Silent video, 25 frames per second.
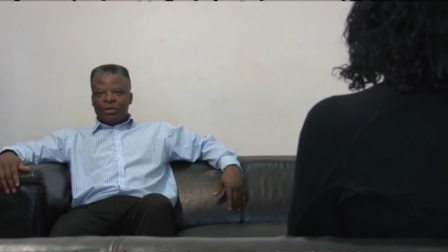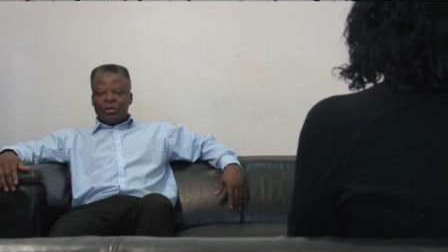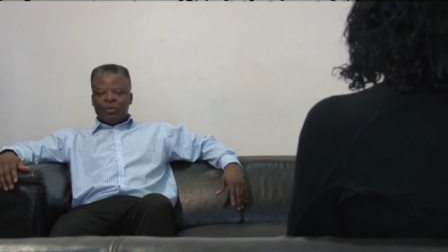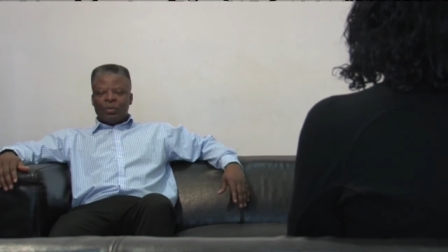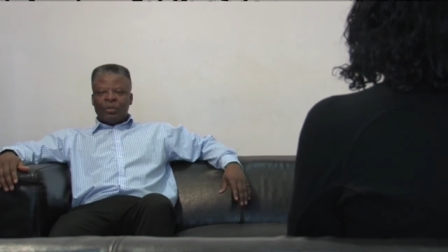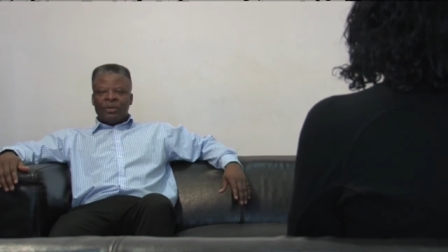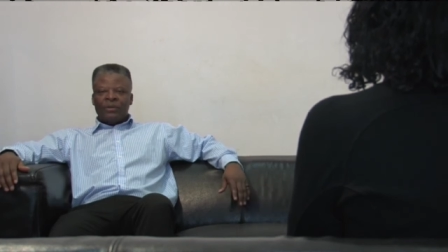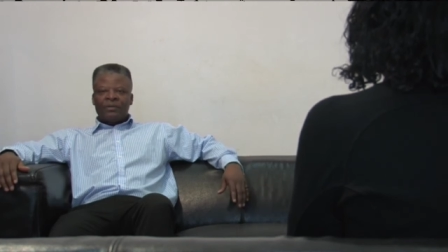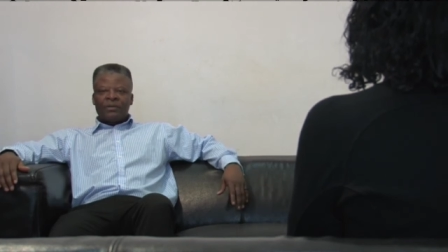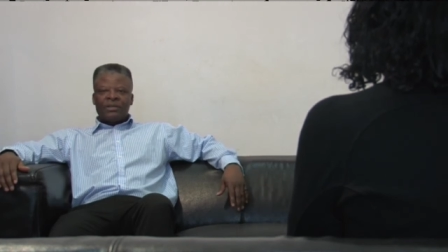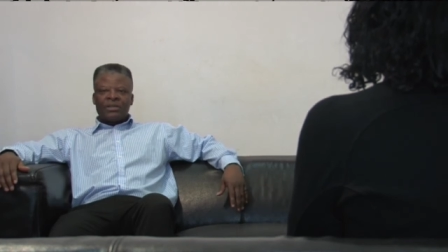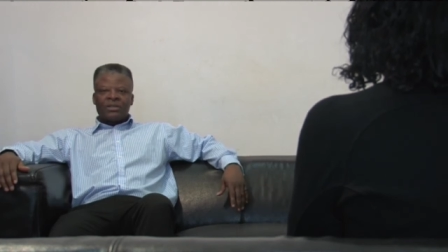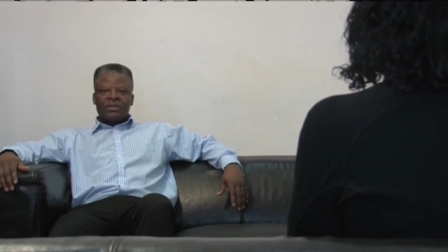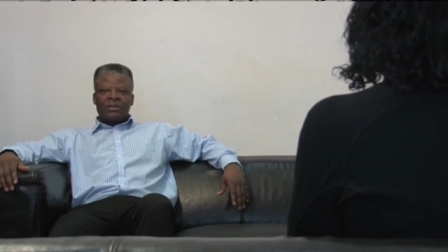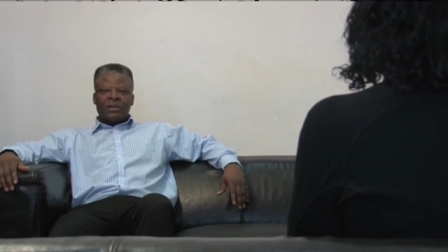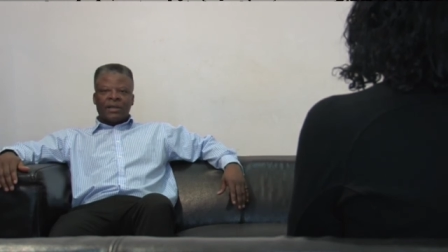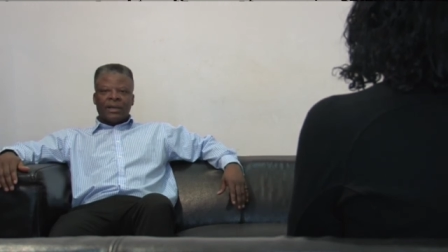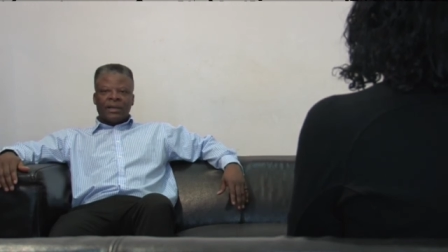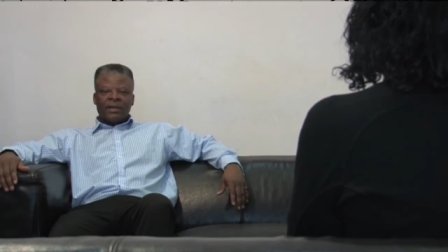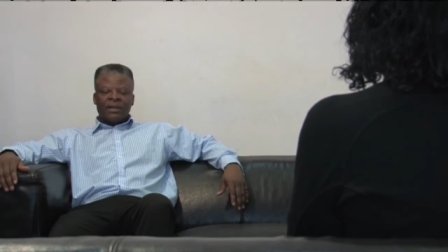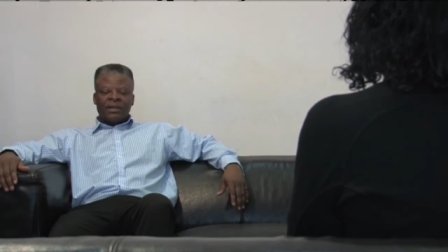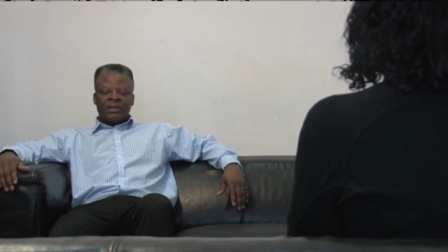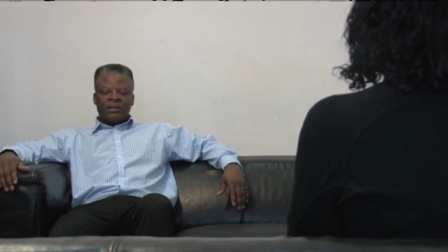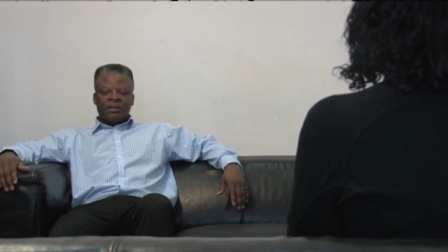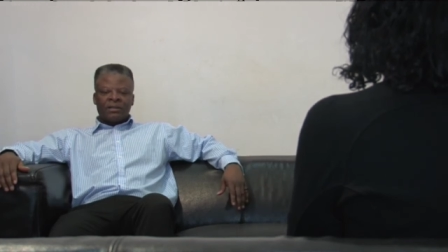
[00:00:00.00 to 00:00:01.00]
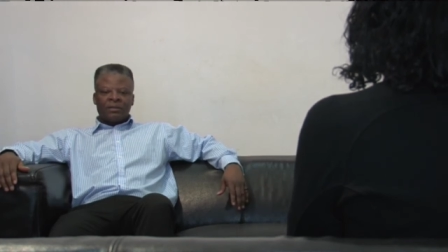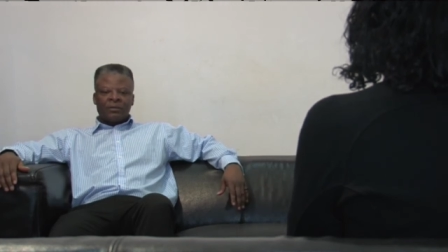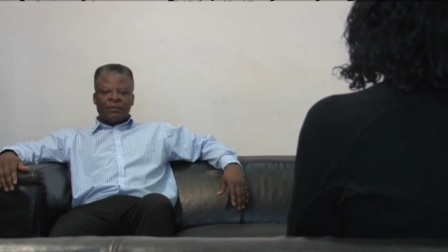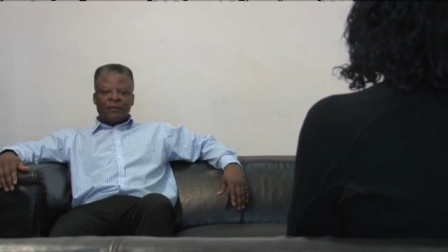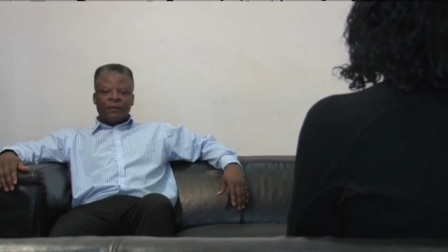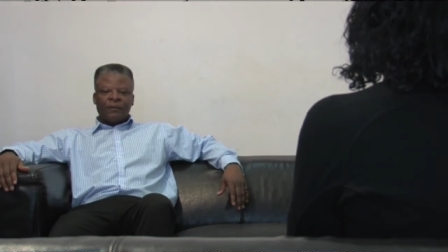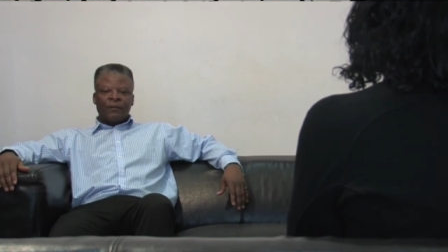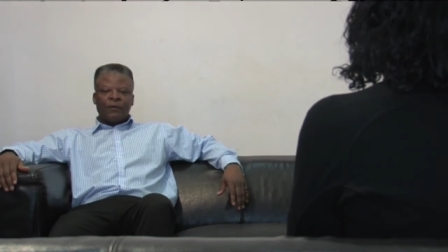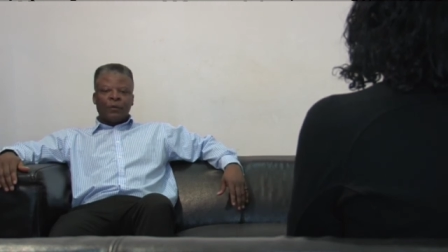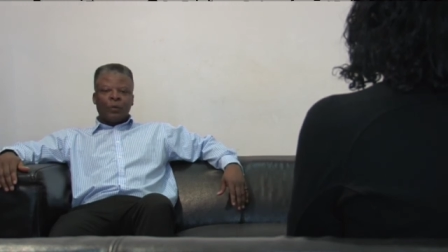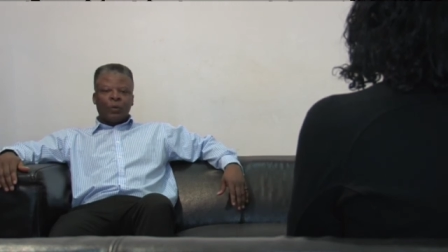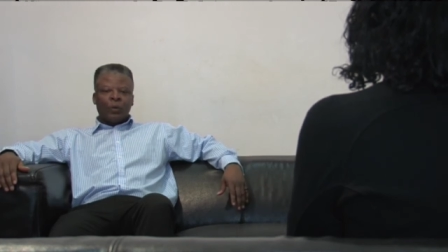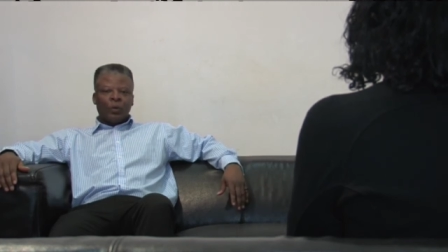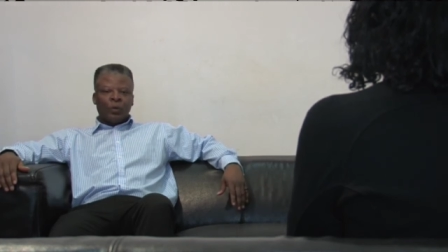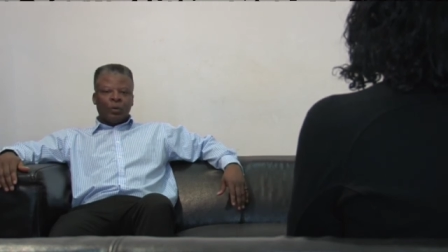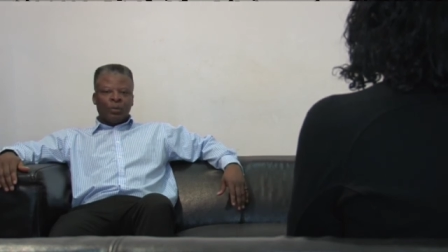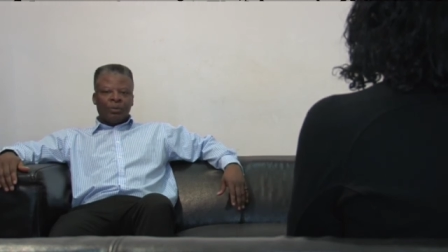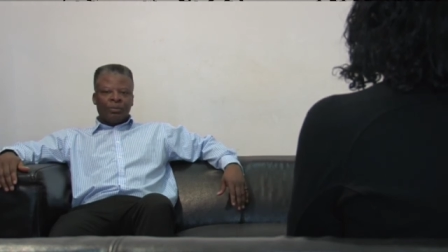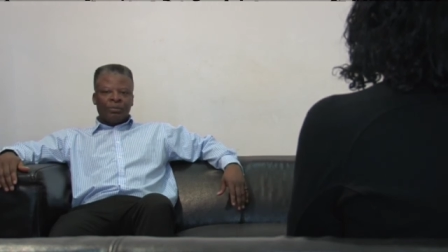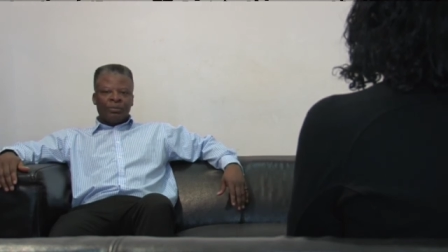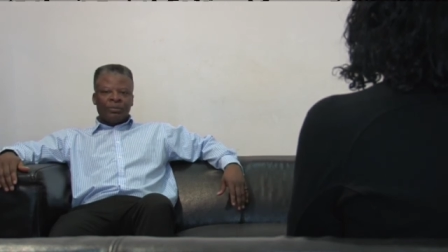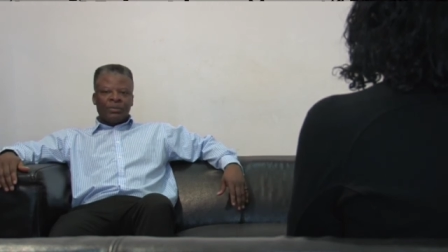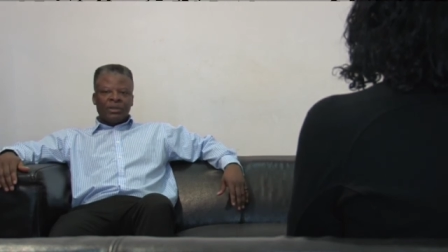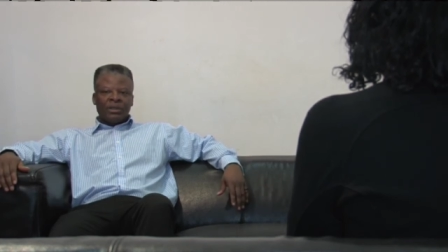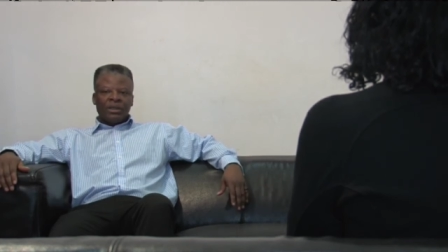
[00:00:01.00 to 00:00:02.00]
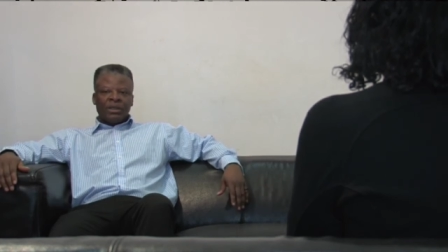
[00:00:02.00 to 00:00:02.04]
we've decided to form